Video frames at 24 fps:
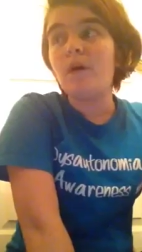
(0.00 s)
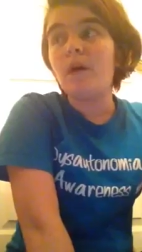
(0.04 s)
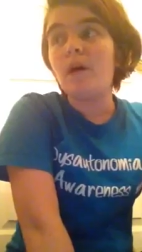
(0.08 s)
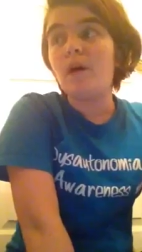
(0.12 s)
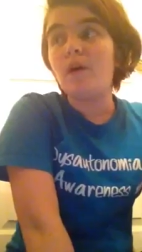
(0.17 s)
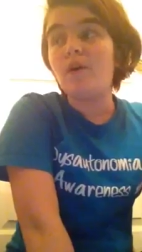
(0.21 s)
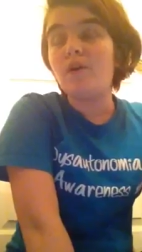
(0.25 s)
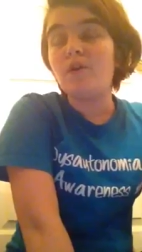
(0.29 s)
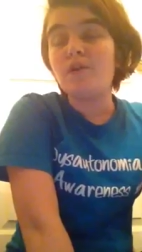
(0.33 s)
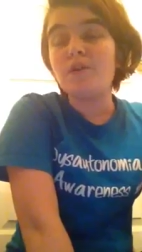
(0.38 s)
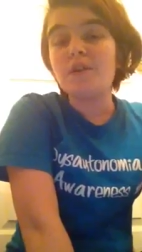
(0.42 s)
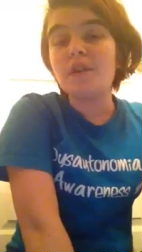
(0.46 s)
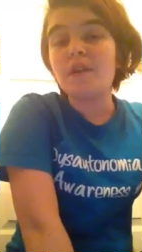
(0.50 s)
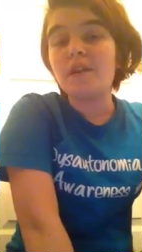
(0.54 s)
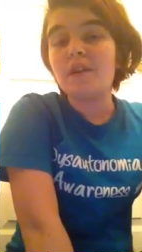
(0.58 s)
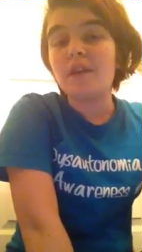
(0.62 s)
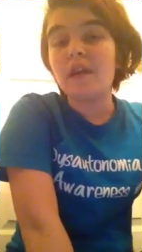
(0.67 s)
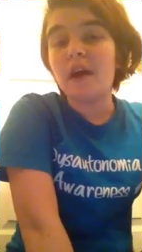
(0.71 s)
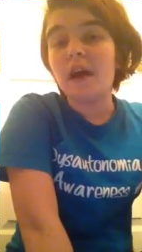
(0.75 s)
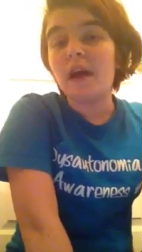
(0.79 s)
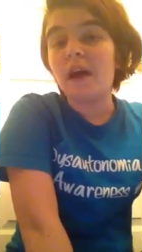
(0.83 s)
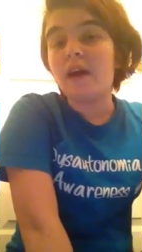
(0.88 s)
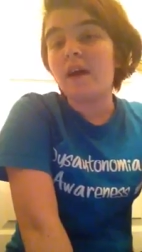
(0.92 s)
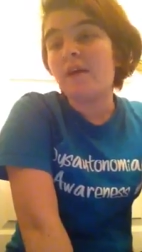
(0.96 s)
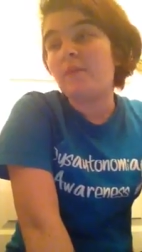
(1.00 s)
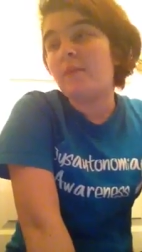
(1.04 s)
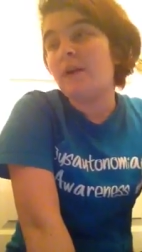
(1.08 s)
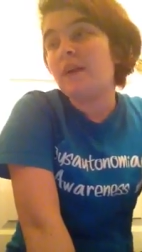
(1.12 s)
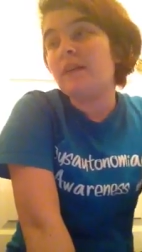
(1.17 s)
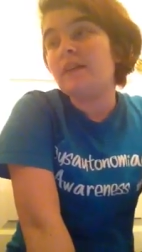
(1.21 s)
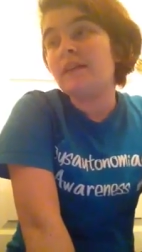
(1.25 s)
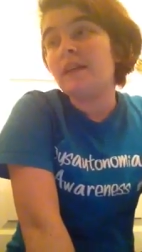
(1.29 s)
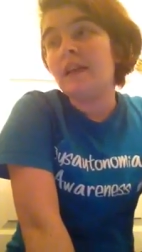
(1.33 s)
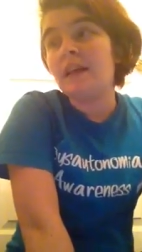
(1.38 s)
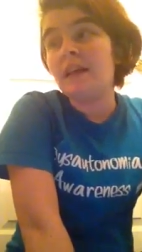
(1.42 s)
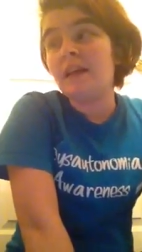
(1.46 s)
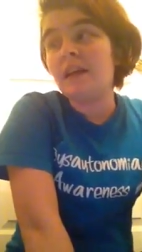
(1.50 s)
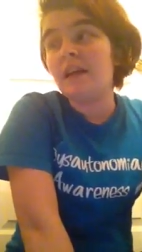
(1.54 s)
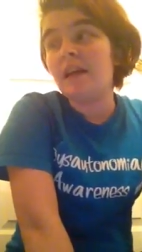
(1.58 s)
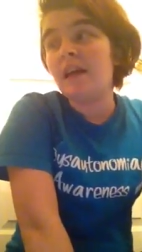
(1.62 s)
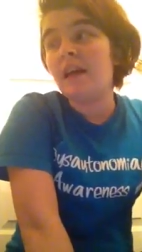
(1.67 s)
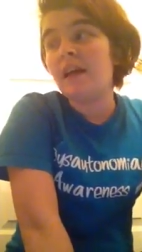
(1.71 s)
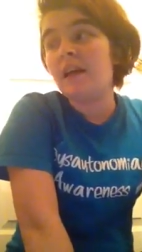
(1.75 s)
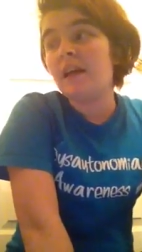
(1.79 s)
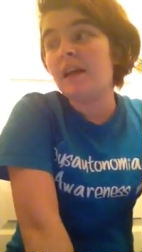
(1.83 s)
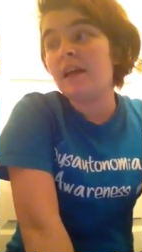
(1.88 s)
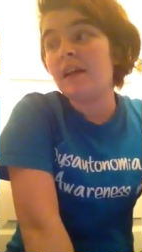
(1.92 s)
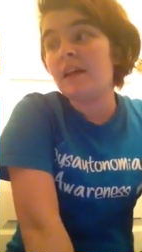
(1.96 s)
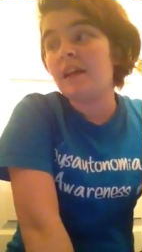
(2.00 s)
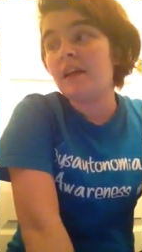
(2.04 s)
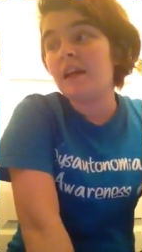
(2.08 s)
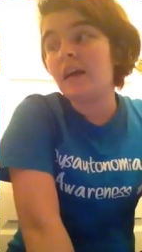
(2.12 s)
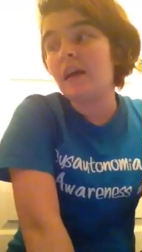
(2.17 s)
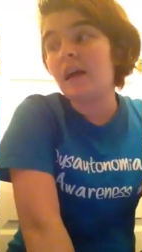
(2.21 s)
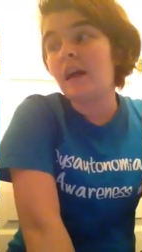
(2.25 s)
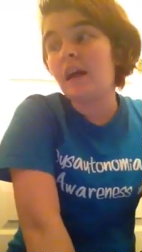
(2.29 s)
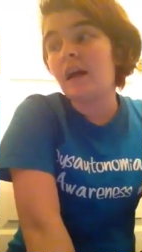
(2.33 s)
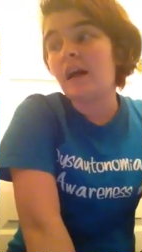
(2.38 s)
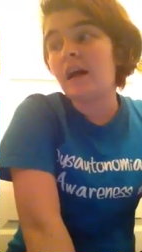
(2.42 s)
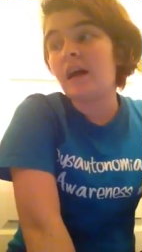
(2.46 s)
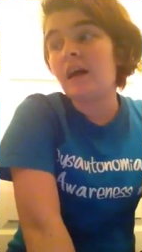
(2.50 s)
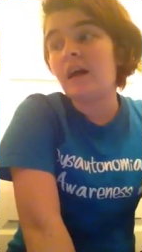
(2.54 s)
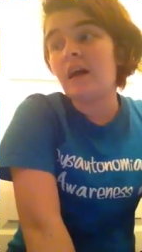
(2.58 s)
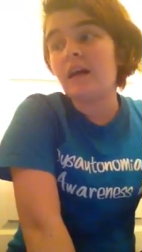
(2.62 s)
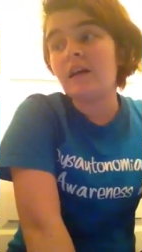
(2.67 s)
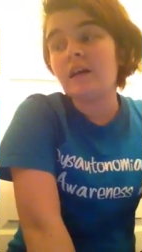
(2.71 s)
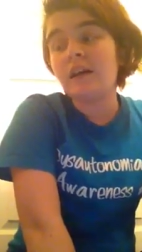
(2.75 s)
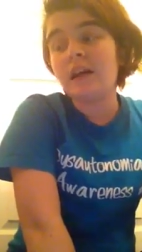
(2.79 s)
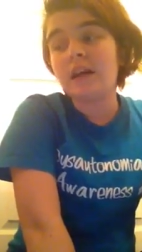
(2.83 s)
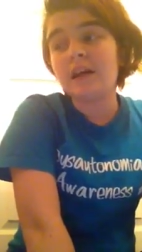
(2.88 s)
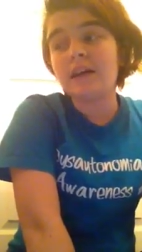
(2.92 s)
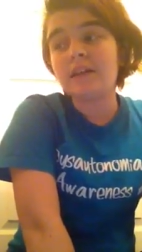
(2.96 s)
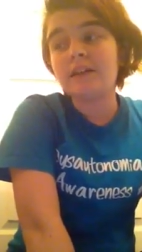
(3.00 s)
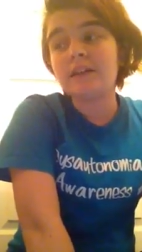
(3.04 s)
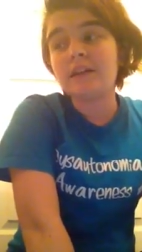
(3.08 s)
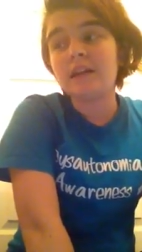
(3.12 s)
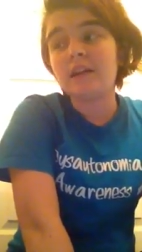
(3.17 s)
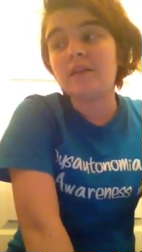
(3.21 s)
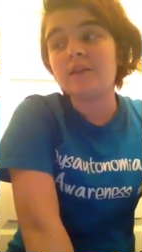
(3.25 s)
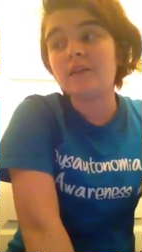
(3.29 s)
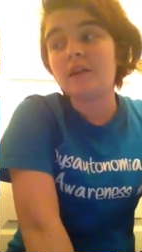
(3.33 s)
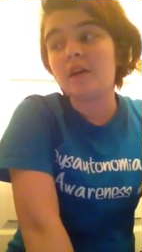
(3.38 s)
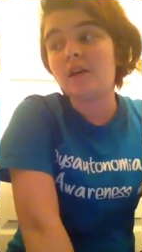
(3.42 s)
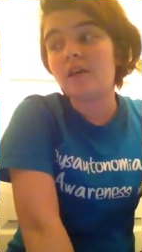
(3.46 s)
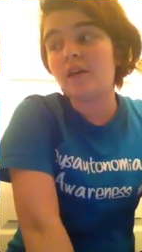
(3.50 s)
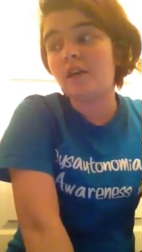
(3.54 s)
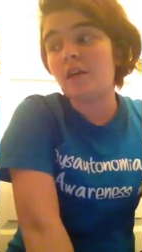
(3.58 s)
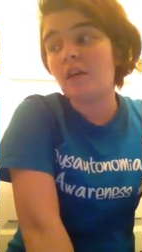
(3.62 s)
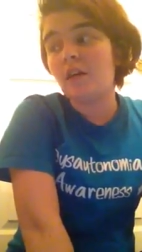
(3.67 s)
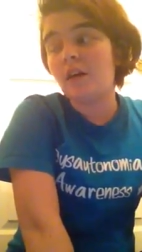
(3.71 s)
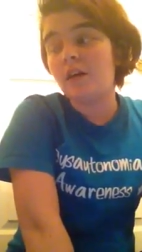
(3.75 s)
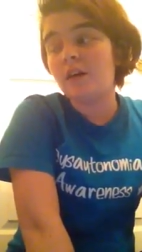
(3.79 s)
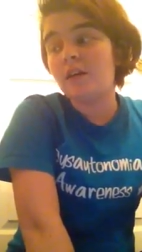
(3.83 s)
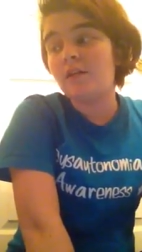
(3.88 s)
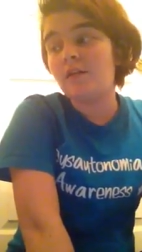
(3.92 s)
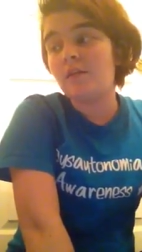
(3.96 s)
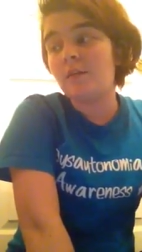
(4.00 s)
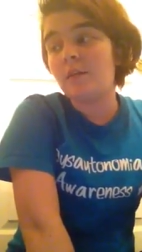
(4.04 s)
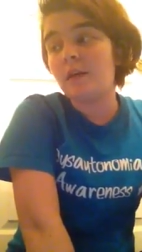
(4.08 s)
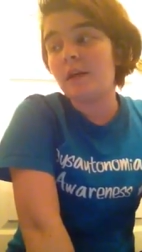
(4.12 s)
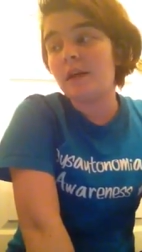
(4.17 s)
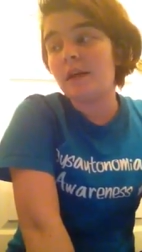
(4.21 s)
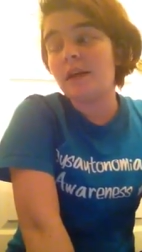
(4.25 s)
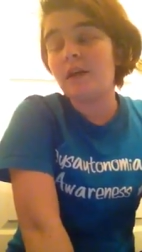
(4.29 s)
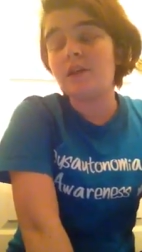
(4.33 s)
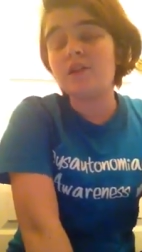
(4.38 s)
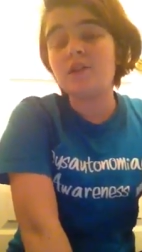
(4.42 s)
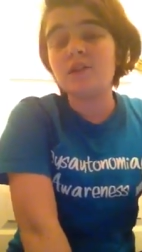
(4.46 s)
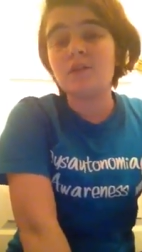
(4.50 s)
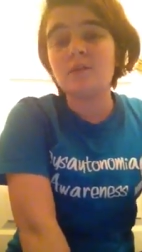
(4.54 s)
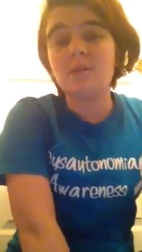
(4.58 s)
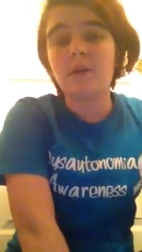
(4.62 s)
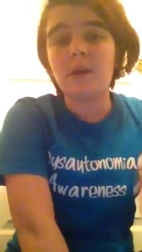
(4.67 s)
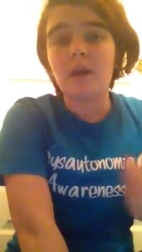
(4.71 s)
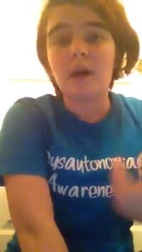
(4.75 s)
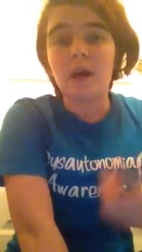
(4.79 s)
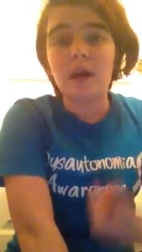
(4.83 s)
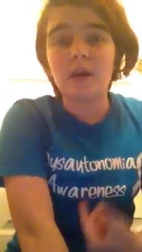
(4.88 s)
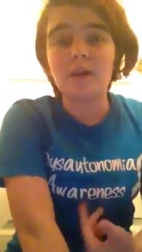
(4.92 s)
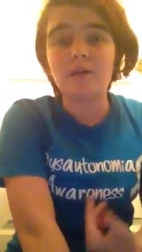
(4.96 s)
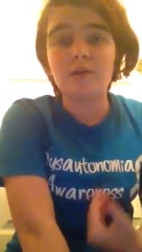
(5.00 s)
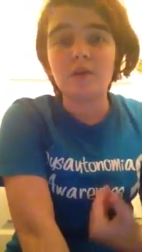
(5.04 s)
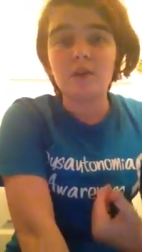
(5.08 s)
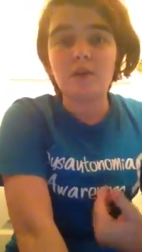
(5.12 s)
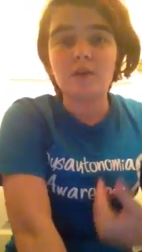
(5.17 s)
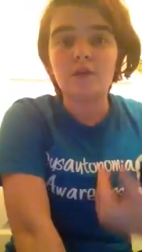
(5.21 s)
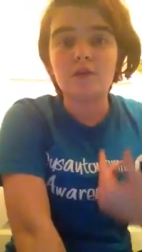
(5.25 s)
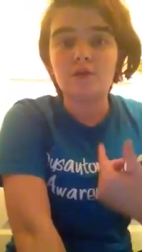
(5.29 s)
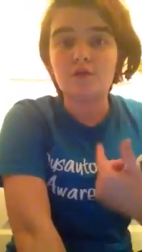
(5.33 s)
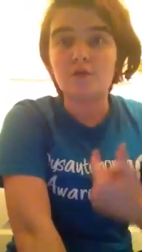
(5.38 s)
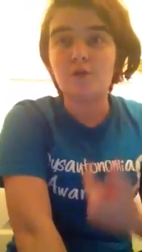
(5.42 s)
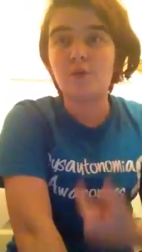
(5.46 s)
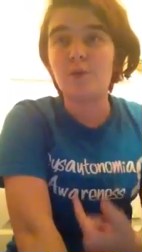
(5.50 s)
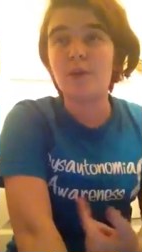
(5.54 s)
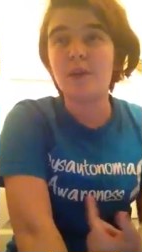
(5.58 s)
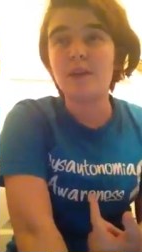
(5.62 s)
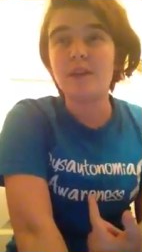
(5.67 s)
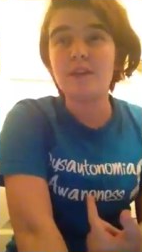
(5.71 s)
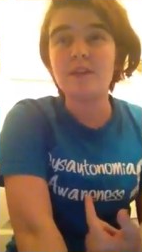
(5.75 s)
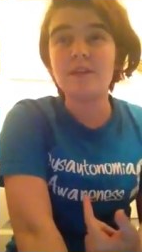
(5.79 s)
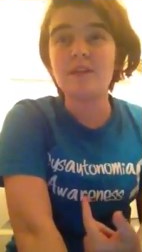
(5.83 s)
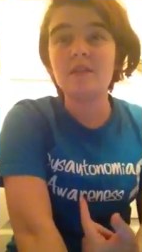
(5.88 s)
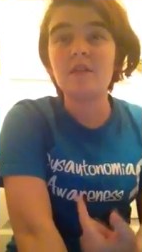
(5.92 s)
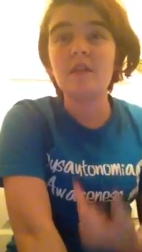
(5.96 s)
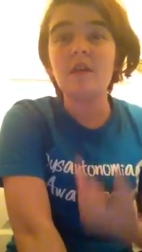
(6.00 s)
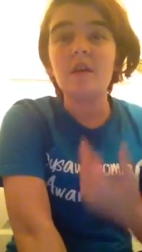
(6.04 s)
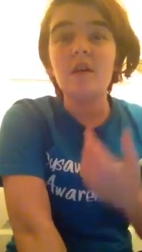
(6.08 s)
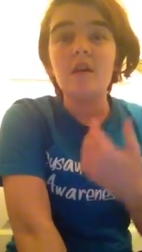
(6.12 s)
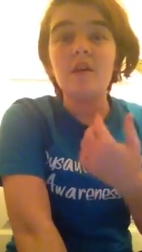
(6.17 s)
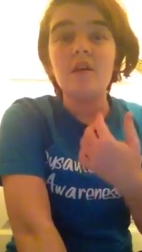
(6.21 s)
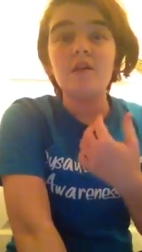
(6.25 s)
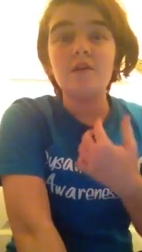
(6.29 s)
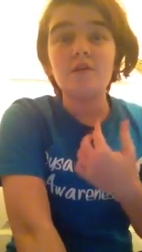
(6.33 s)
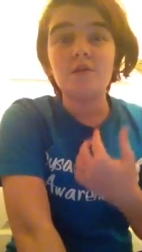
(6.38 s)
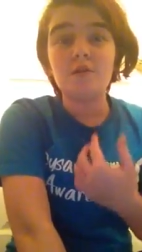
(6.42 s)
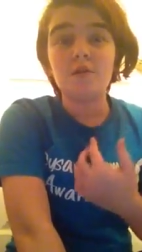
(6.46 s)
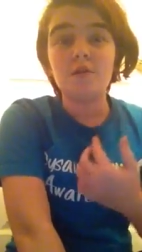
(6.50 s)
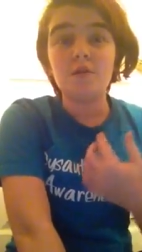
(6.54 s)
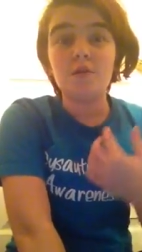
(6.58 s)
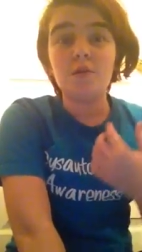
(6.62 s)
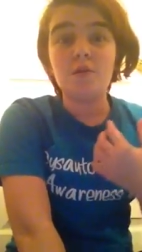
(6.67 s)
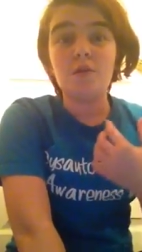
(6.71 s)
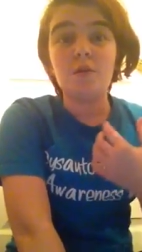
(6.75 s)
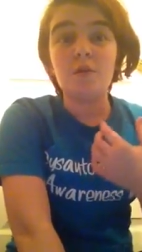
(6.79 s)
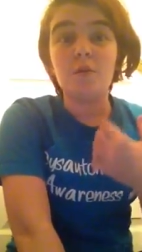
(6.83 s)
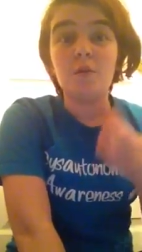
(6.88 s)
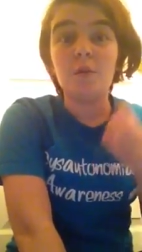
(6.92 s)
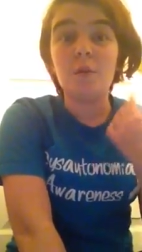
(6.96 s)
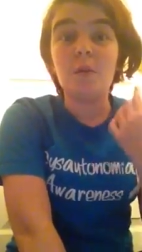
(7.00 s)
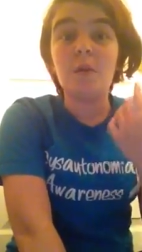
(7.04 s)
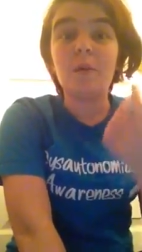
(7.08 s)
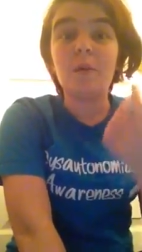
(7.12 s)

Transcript: Other than that, I'm not taking anything. Uh, like I said, I was on a lot of different medications, but I took the choice to